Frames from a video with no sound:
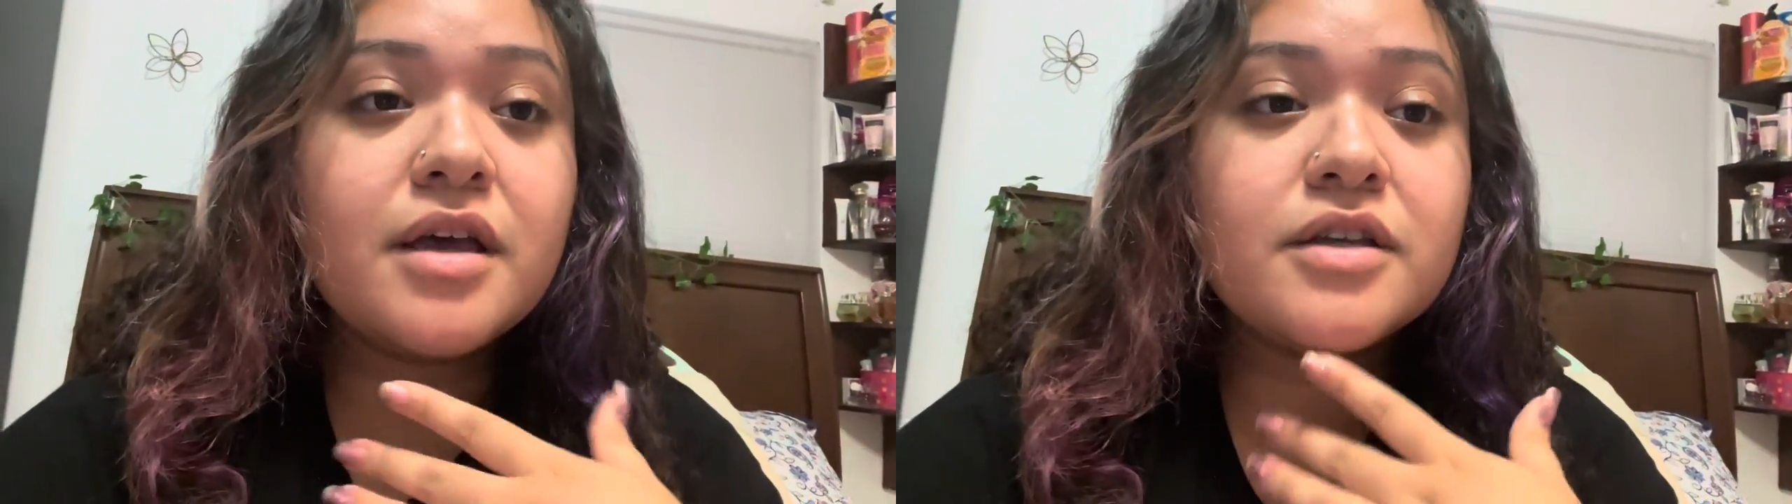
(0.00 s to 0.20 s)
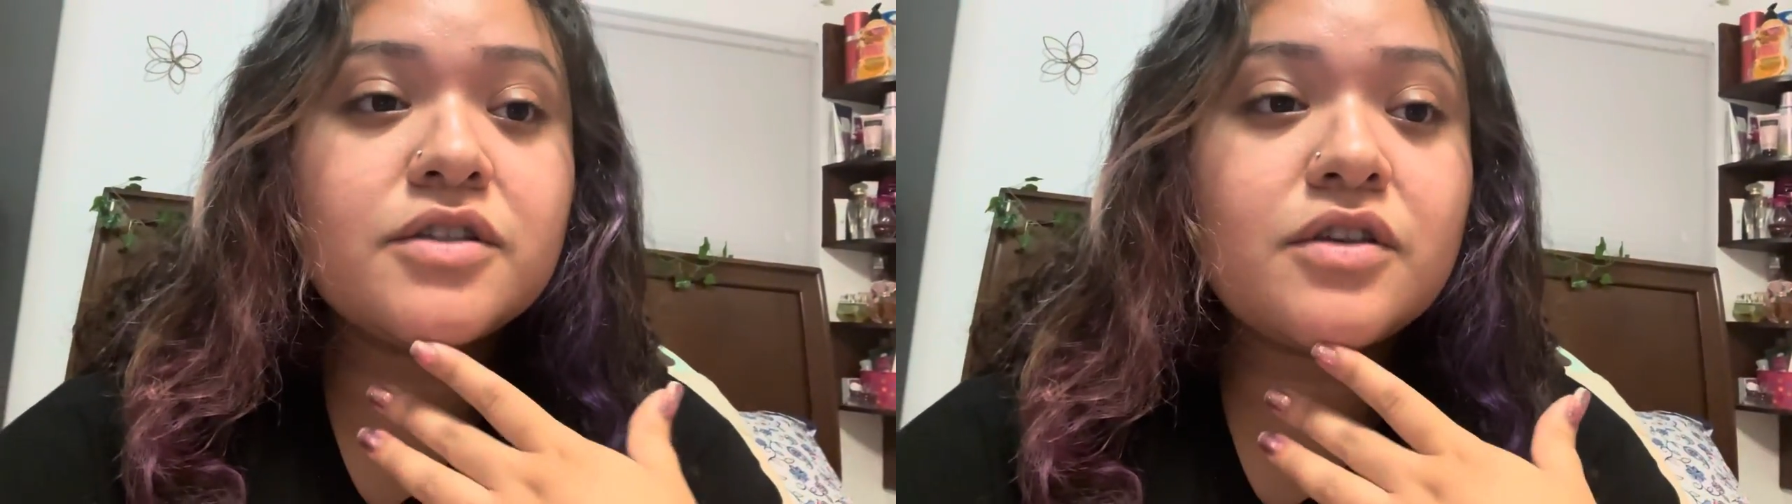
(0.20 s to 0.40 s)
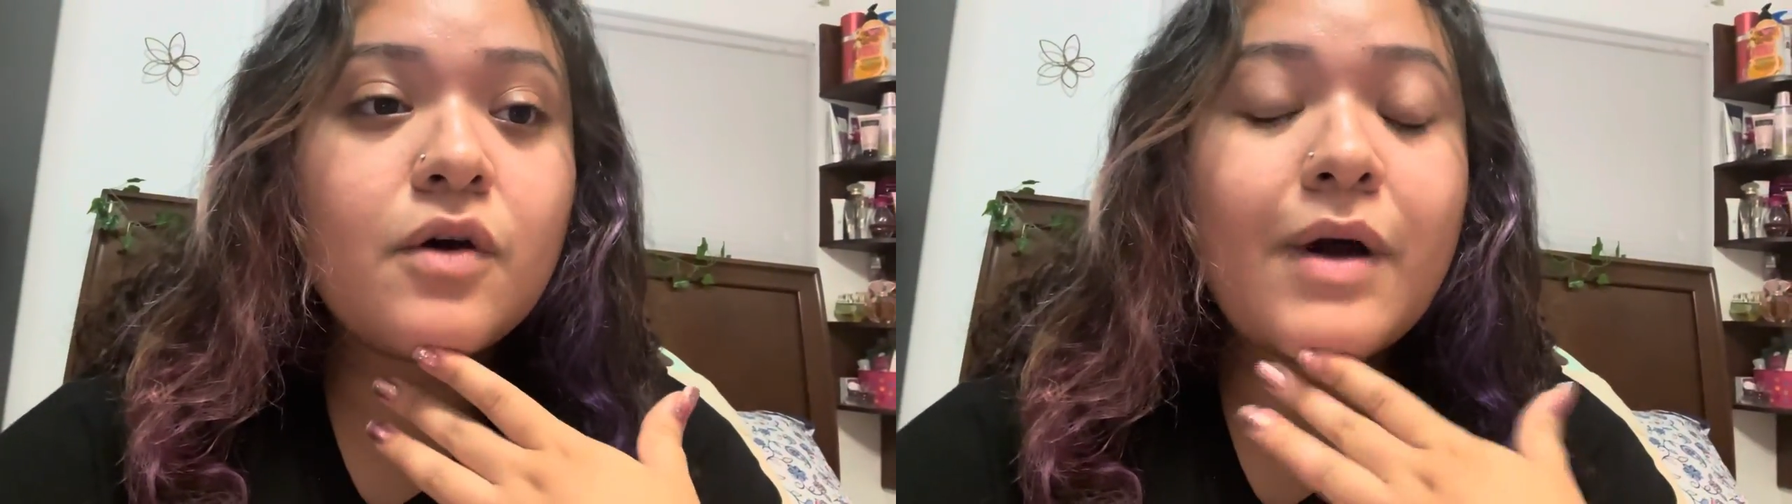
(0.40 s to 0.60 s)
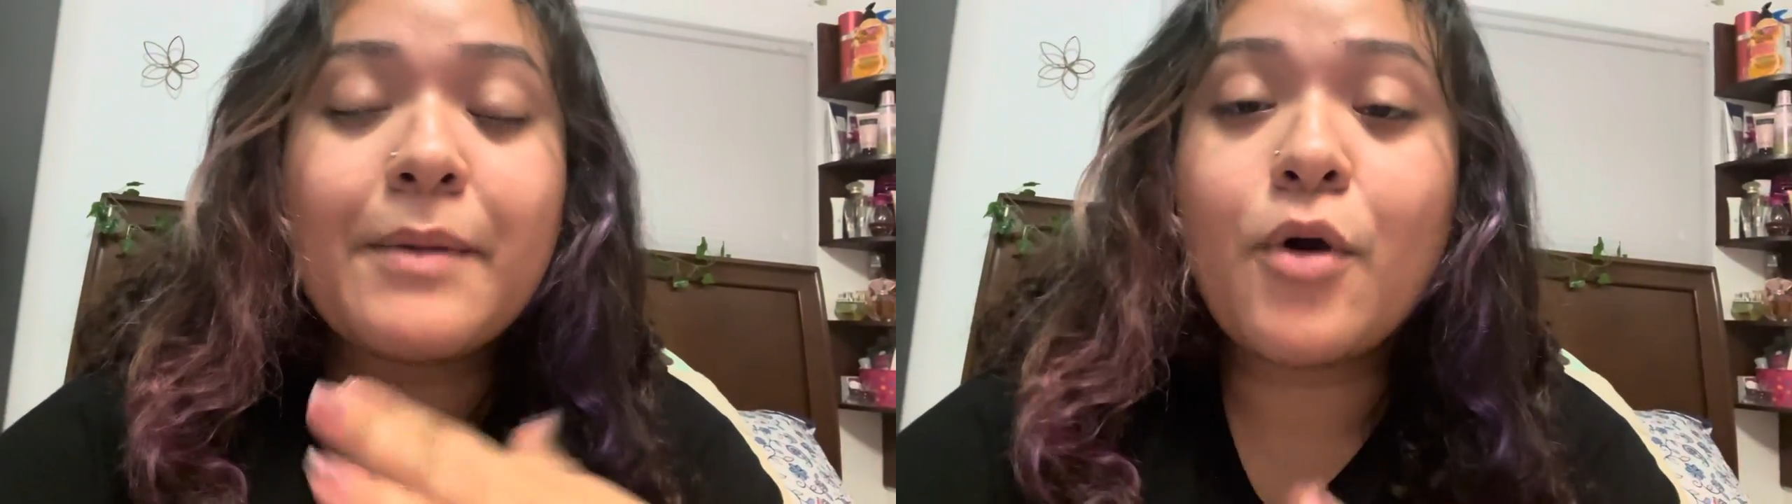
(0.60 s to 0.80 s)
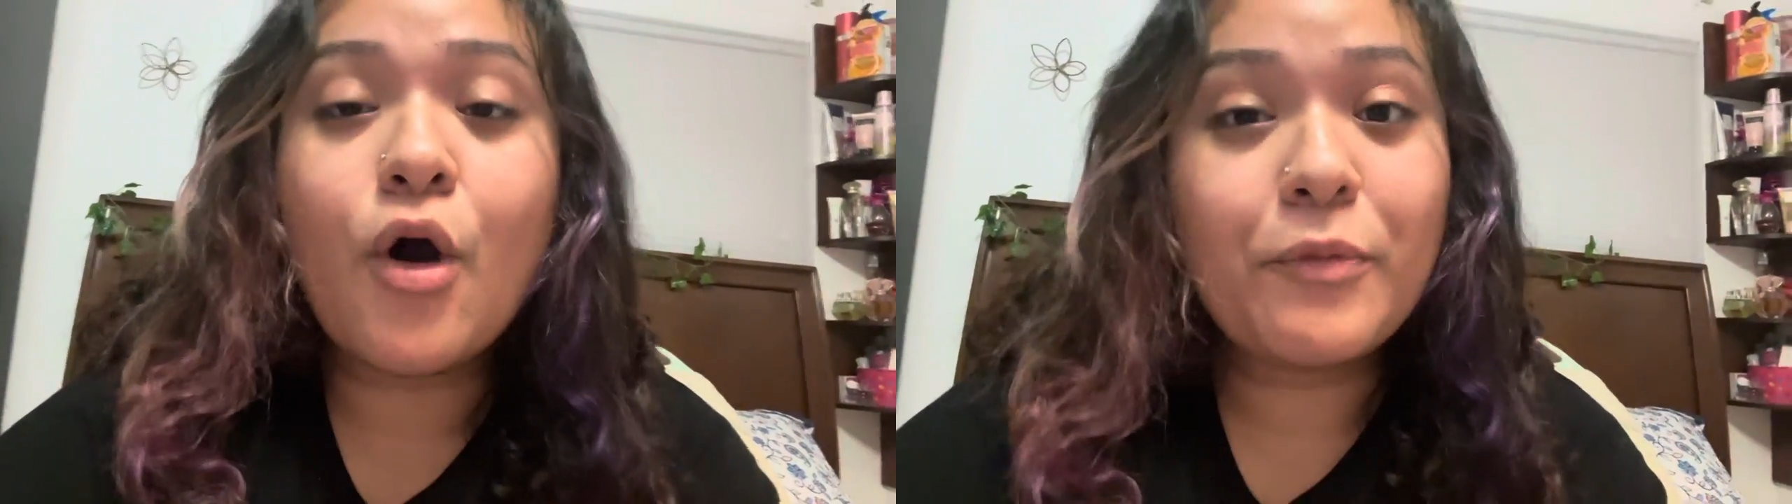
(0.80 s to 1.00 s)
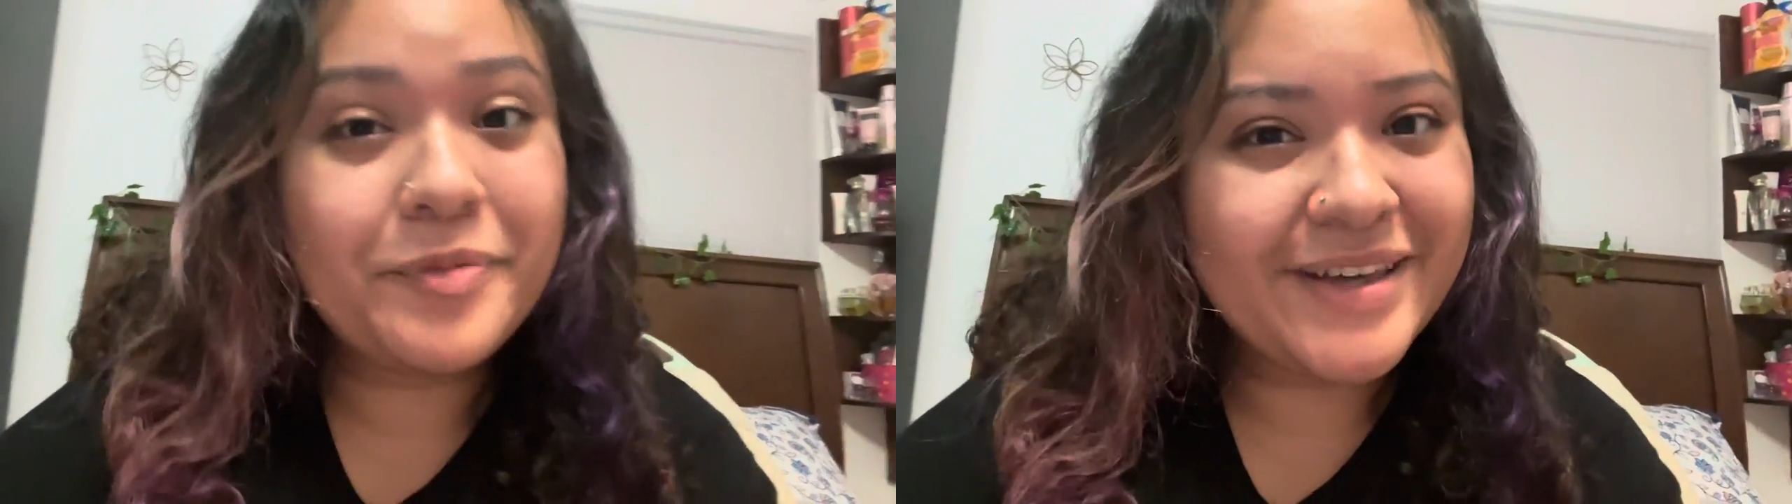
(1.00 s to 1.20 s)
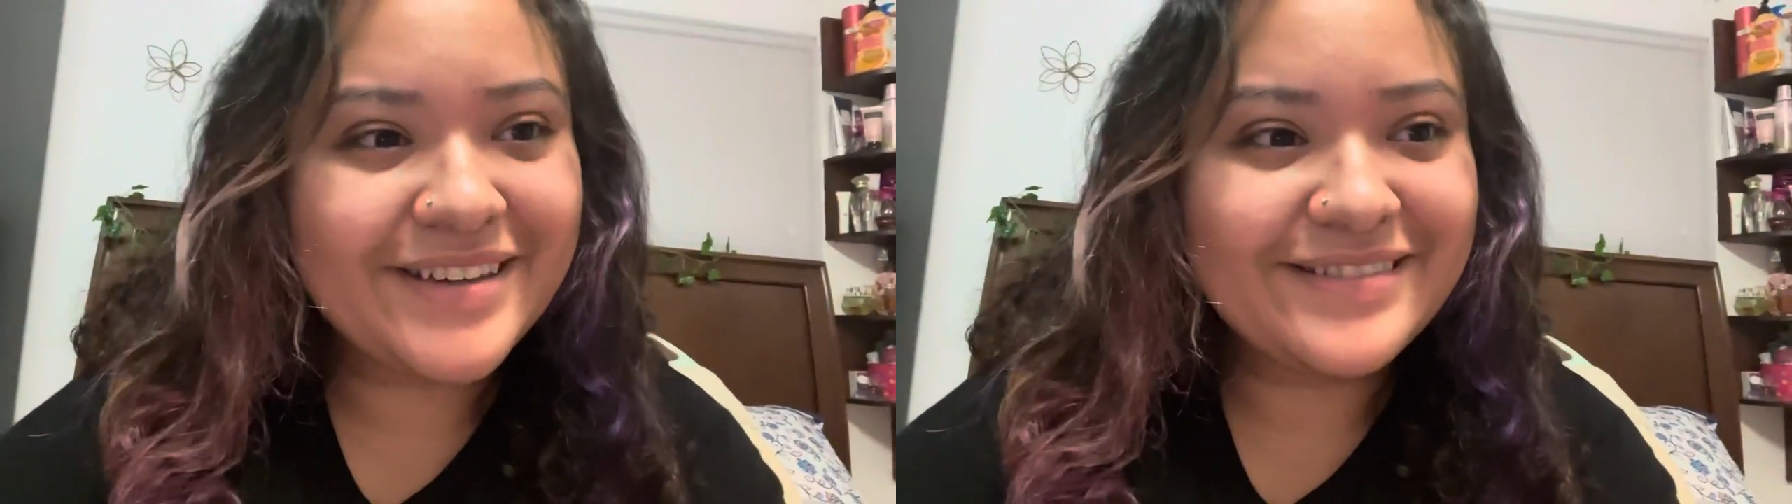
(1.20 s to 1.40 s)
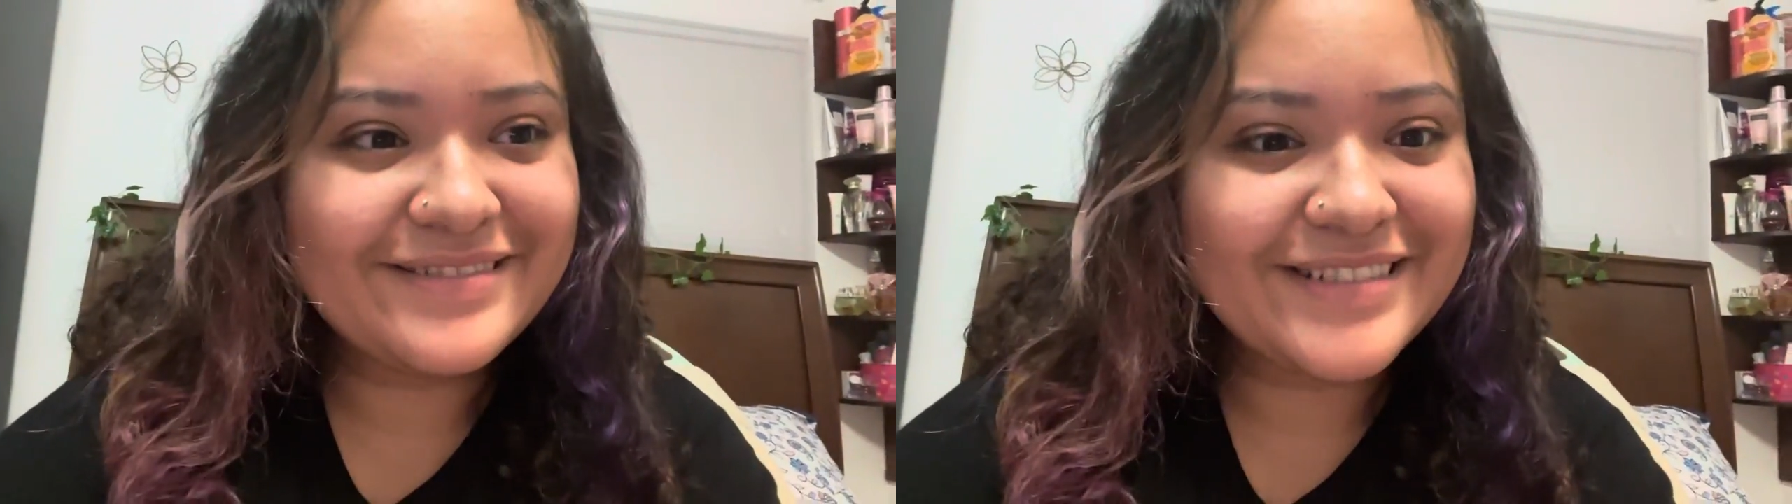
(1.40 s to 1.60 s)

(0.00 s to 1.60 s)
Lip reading: So I'm hoping